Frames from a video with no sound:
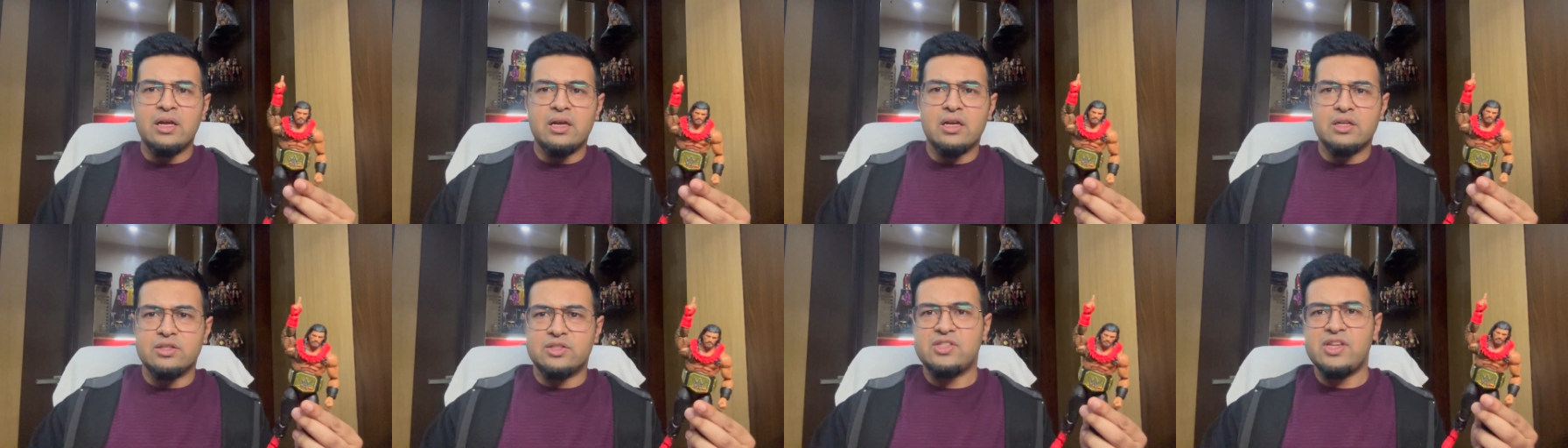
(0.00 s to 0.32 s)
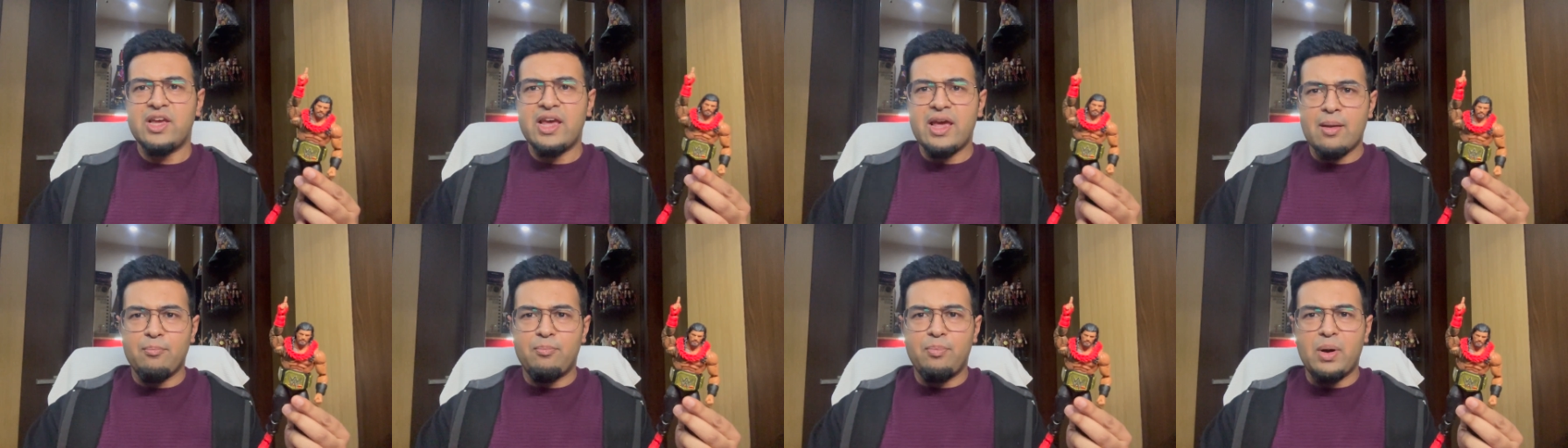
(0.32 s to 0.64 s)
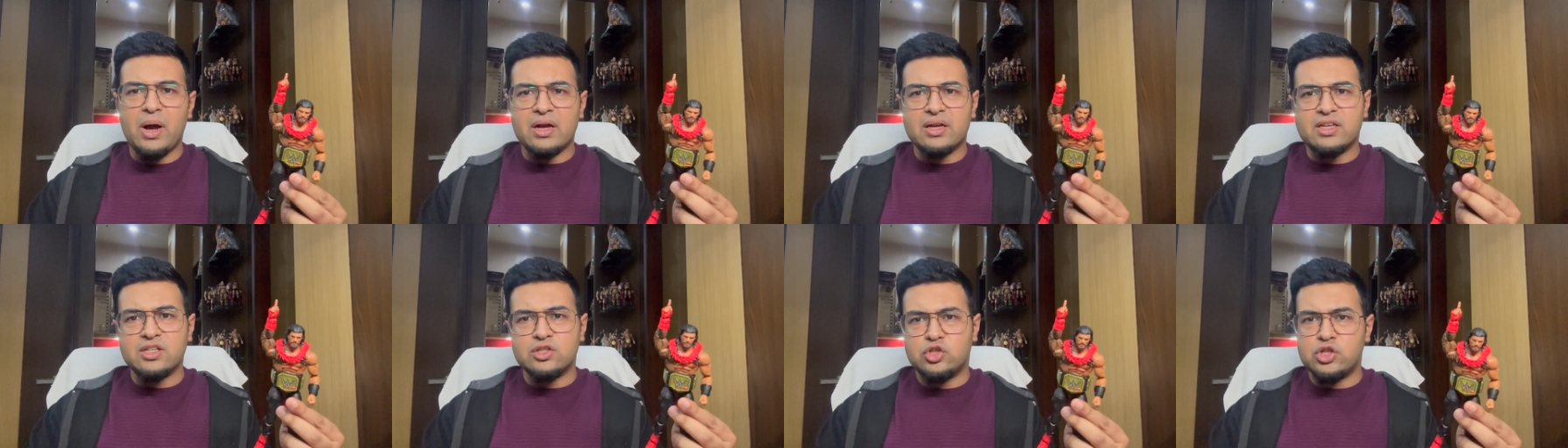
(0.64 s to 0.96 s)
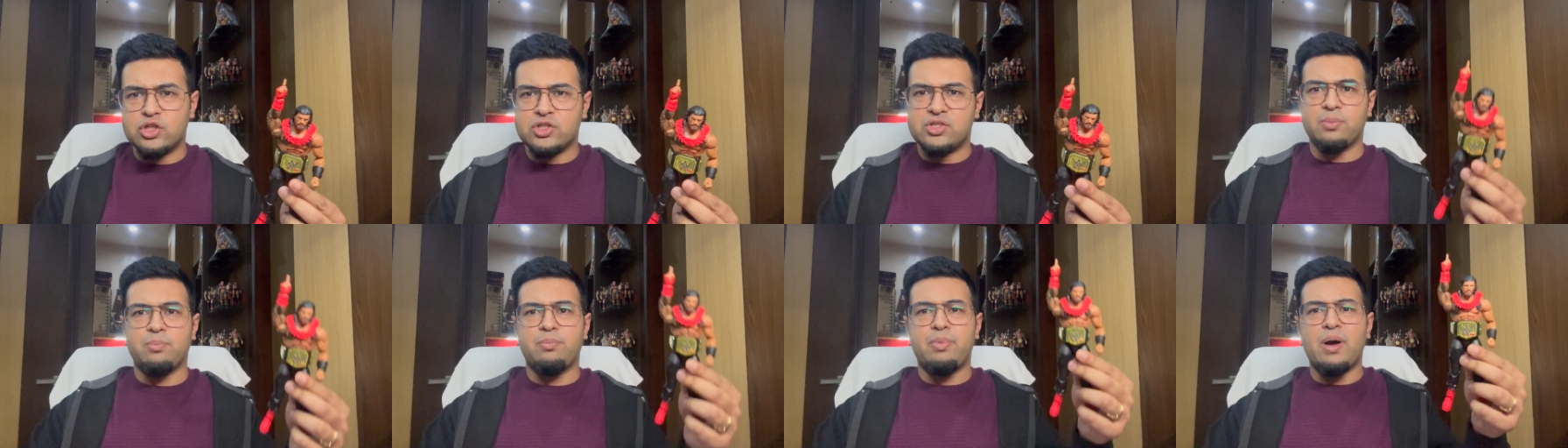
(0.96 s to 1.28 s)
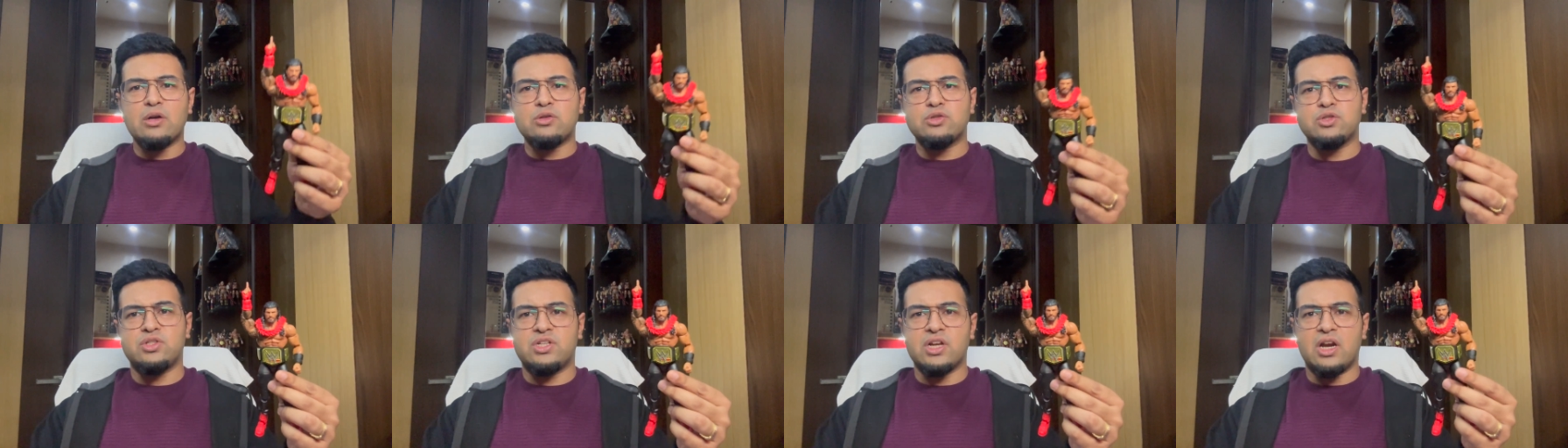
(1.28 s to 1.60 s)
CM Punk is just
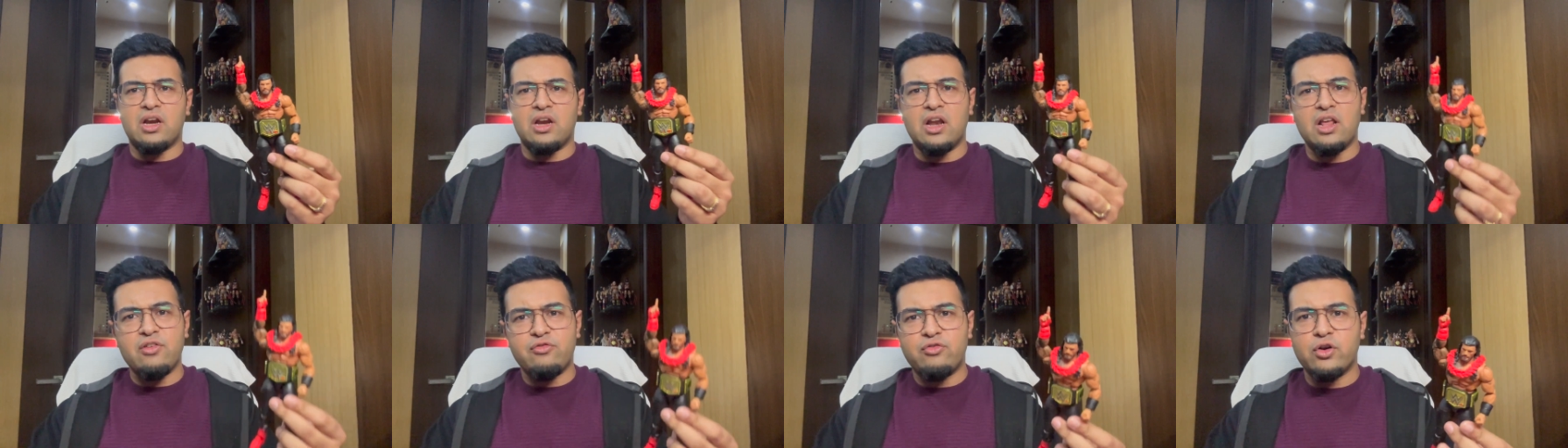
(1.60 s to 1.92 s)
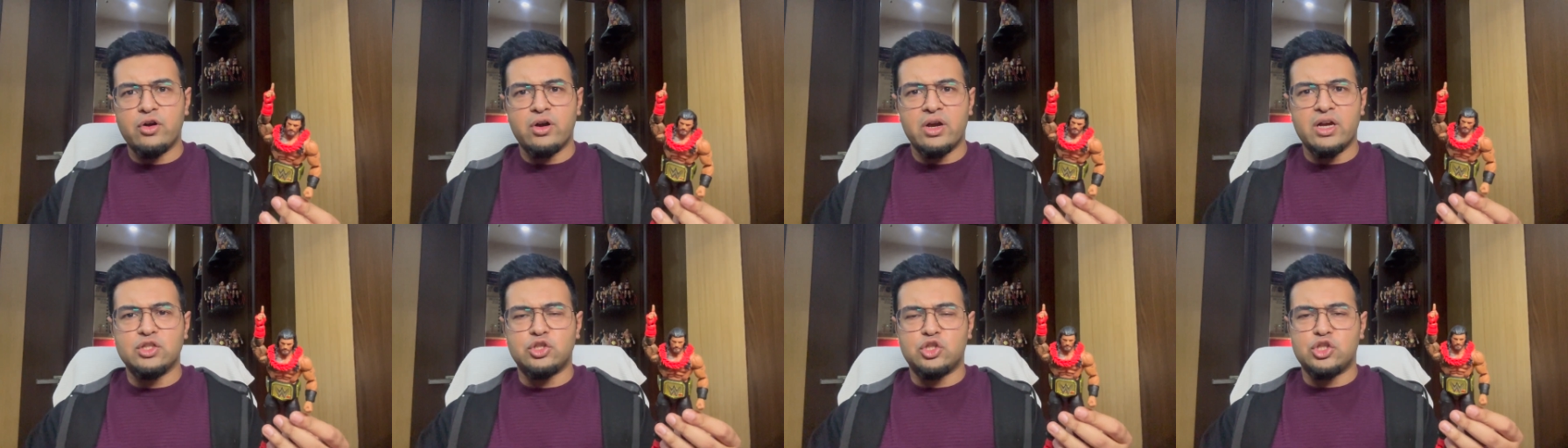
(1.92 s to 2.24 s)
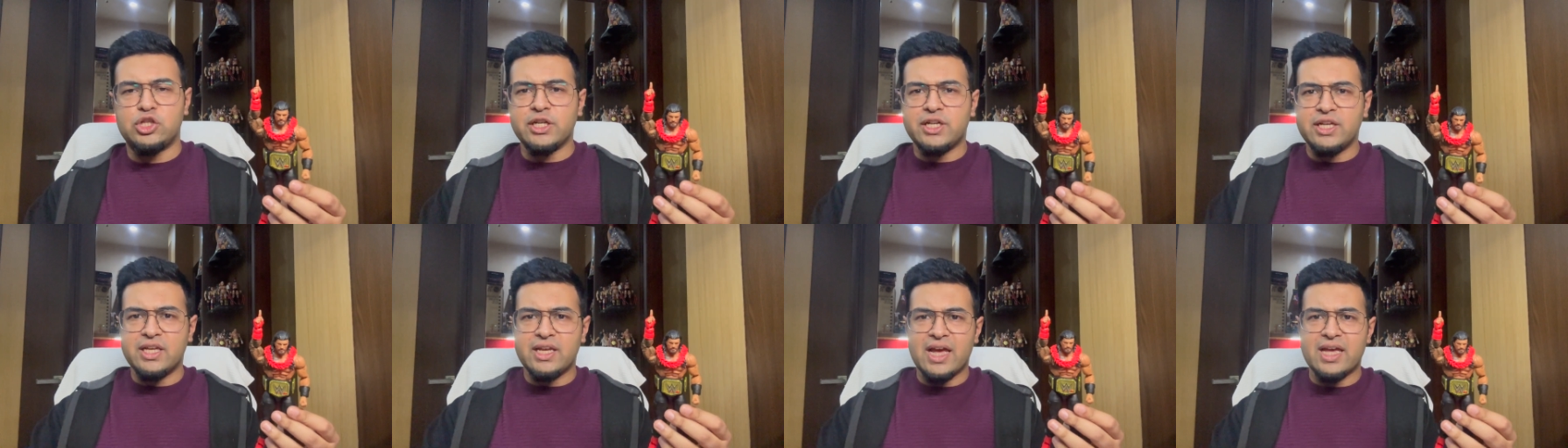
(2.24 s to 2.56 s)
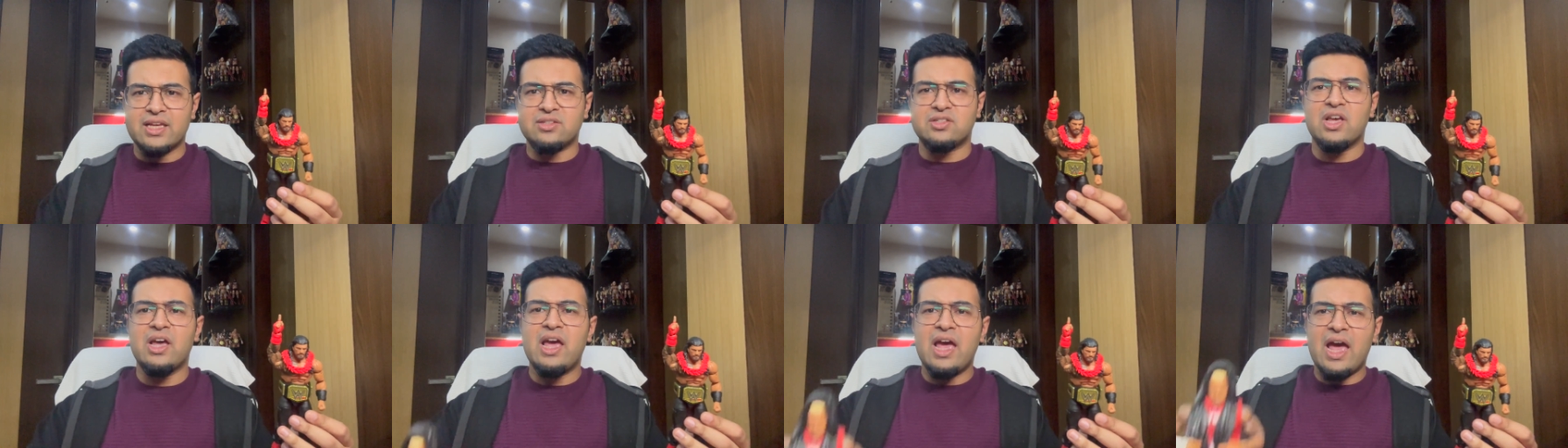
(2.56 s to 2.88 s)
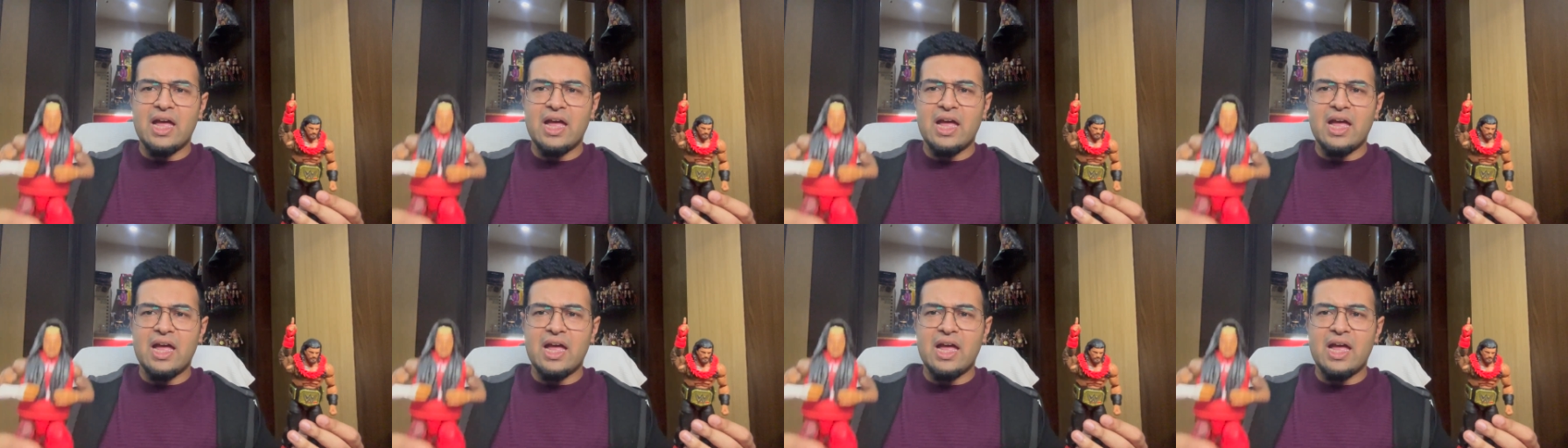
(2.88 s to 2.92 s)
about to deliver a GTS,